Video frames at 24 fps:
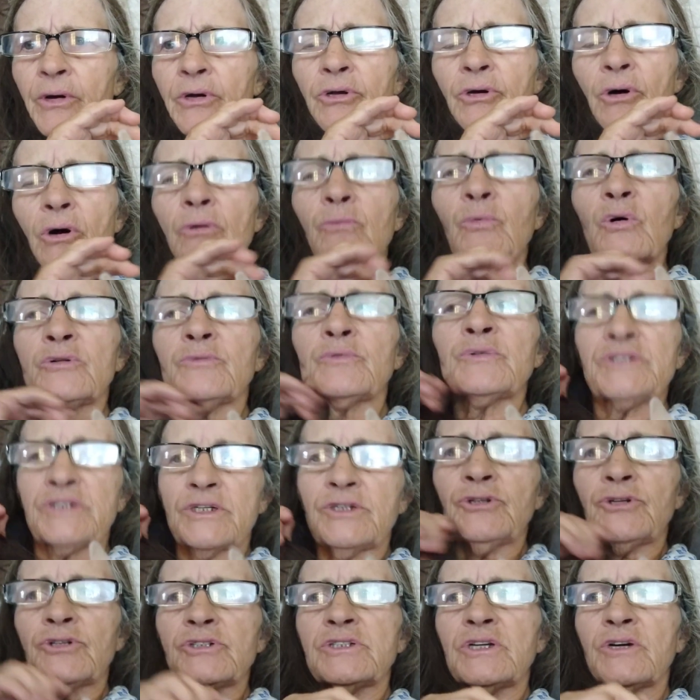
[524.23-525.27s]
Yeah, what was
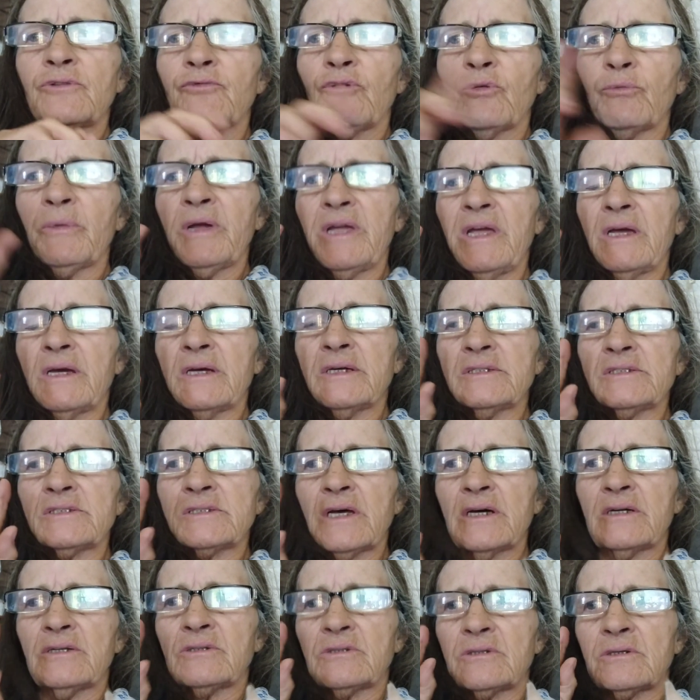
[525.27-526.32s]
interesting for me is
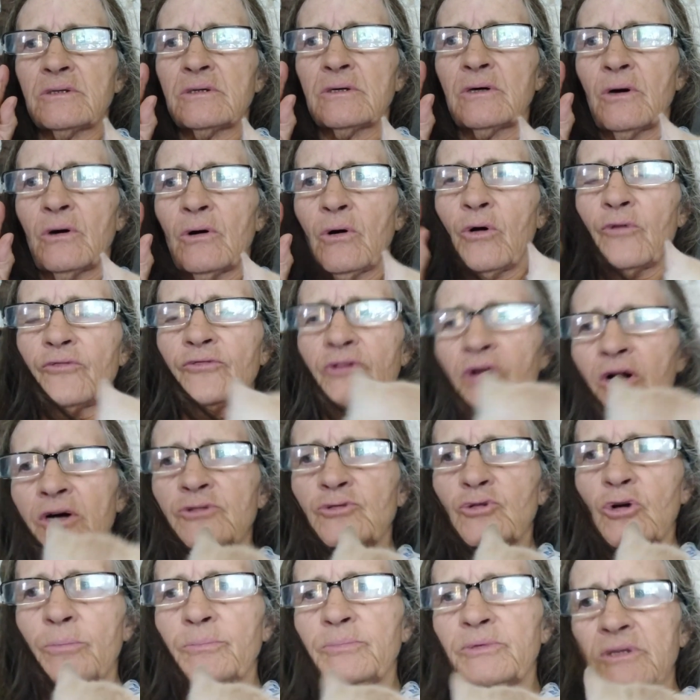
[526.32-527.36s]
that after I
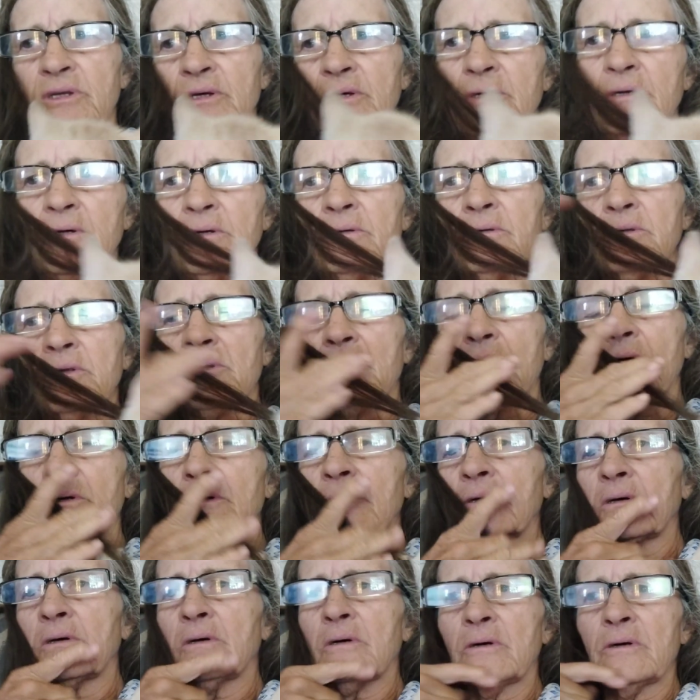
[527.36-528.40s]
dropped the
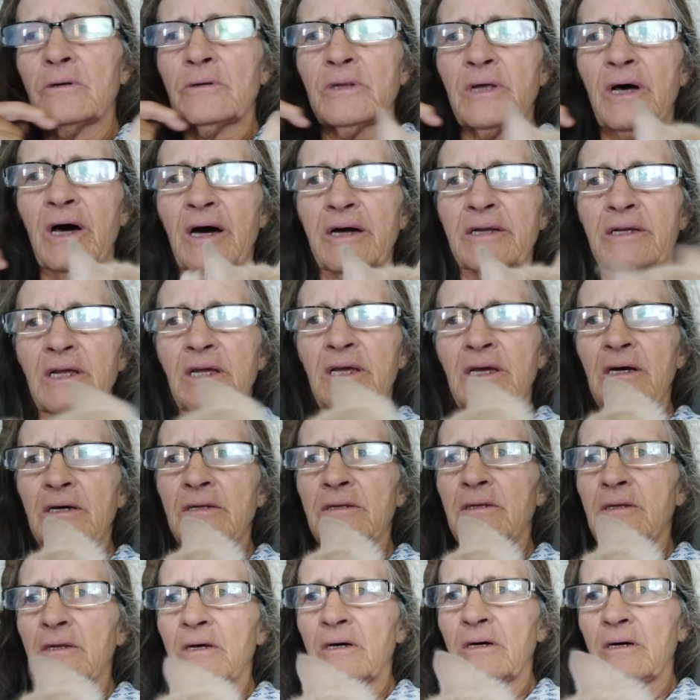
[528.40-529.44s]
honey
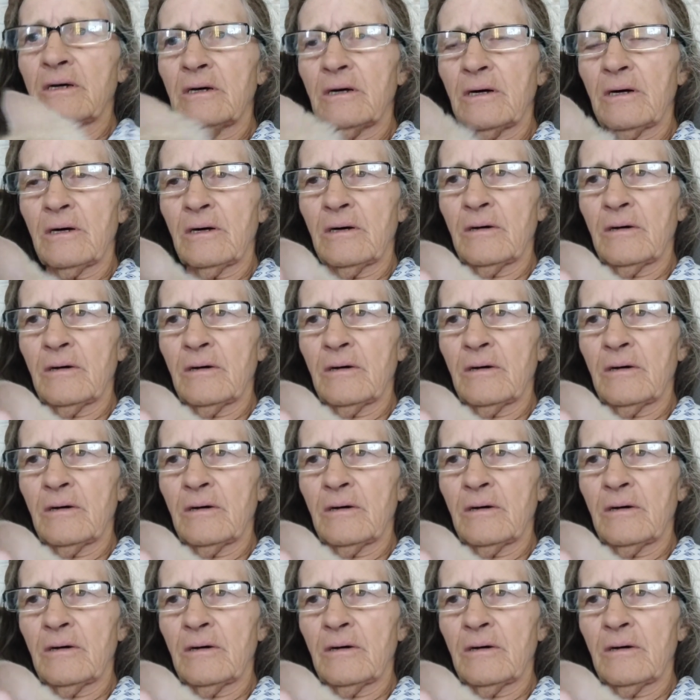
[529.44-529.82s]
and the